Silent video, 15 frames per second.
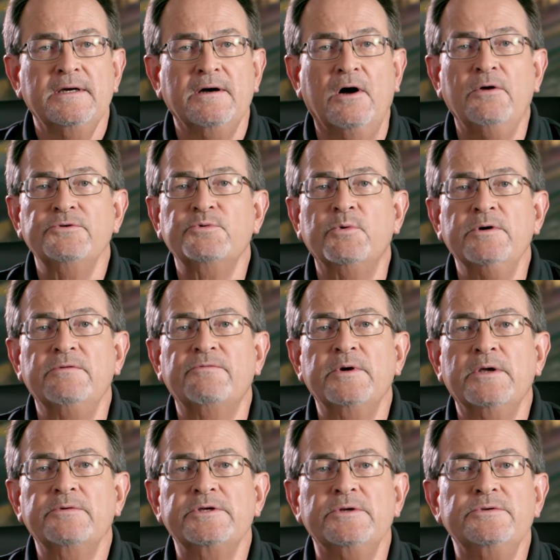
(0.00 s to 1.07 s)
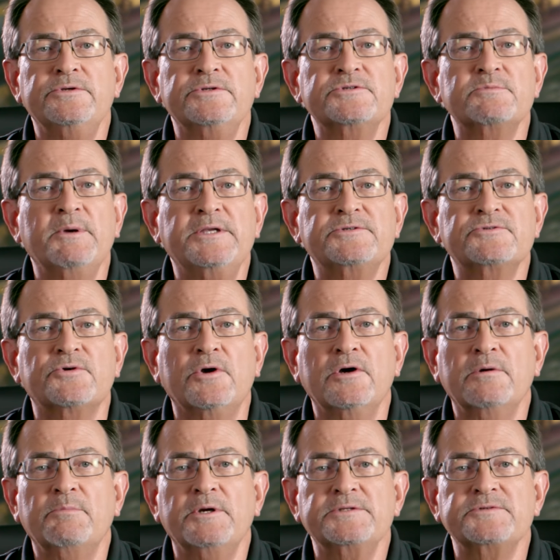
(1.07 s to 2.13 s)
All 12 rail unions made
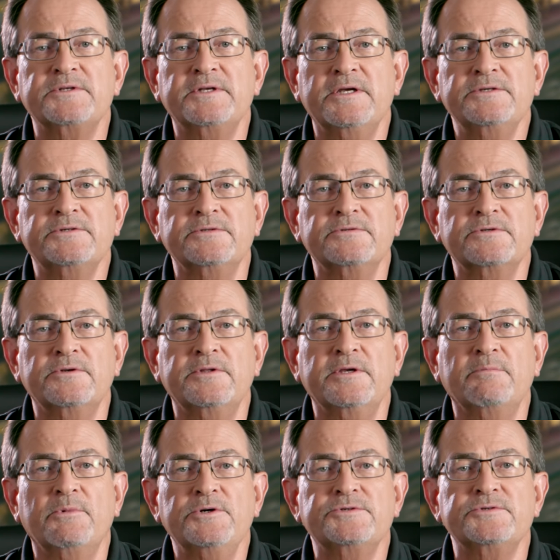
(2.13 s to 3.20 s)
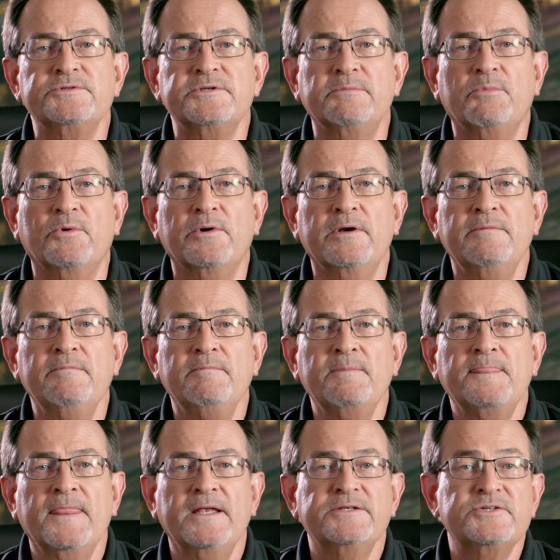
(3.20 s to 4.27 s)
strong presentations to the Emergency Board,
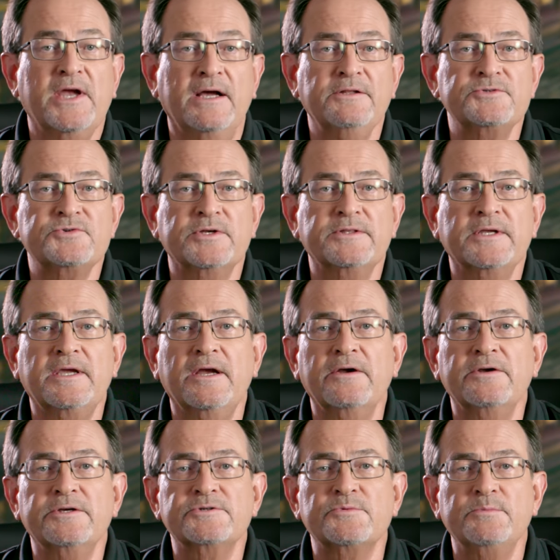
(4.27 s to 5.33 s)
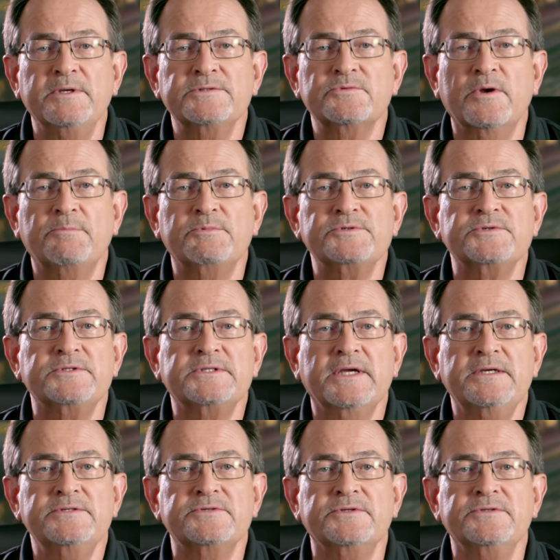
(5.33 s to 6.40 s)
challenging the carrier's
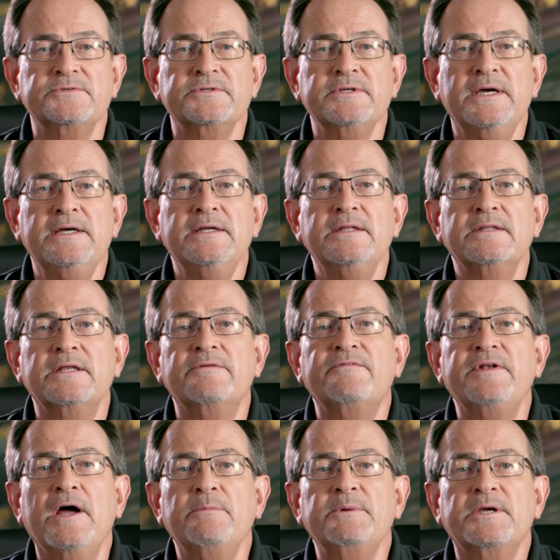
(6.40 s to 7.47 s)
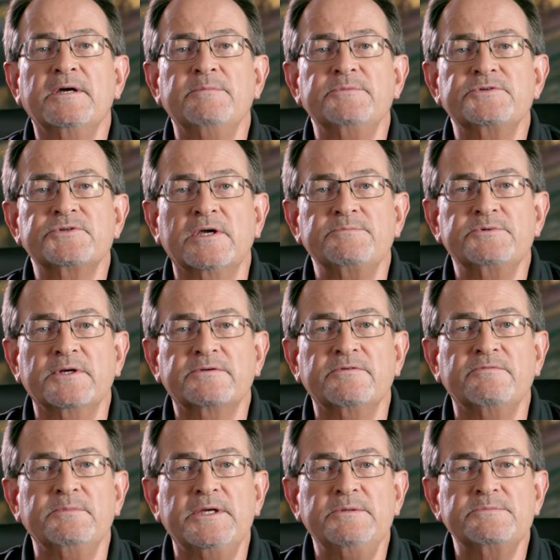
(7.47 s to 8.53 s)
misrepresentations that have now become the subject
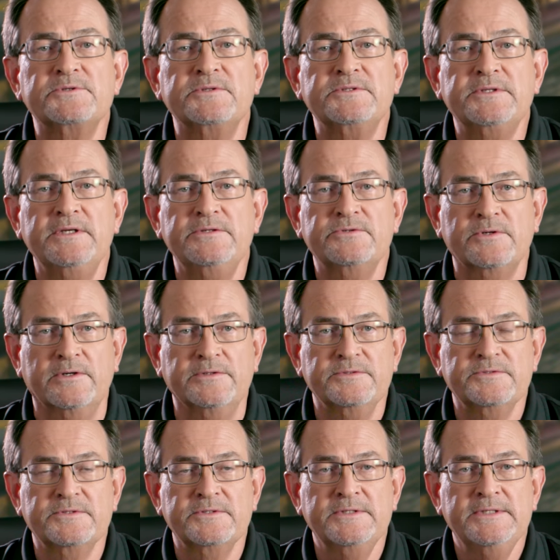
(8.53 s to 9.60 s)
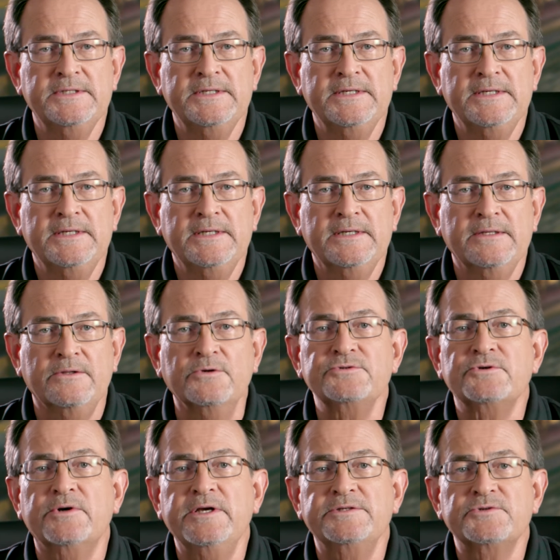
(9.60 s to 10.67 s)
of memes and t-shirts. Those
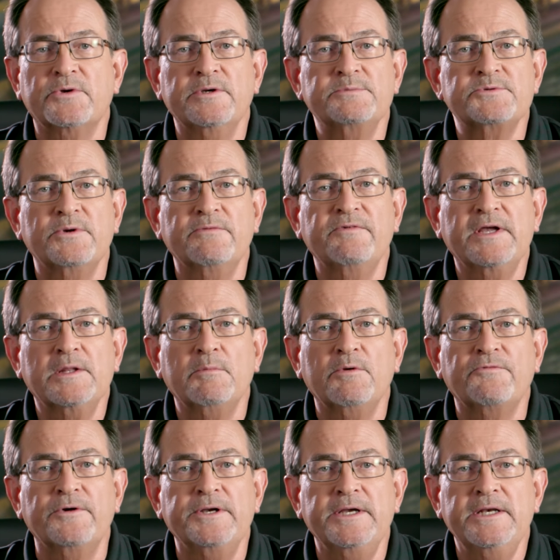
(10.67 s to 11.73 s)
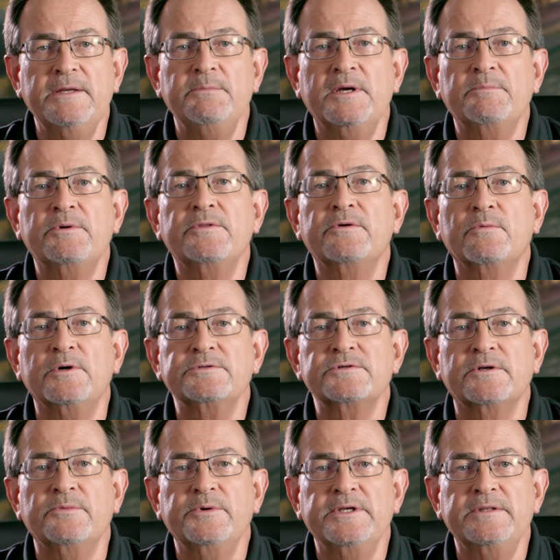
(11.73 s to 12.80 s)
transcripts are available for any member that wants
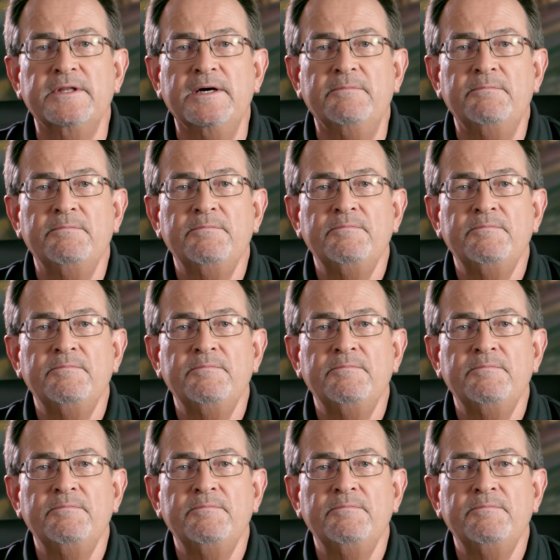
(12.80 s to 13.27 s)
to read them.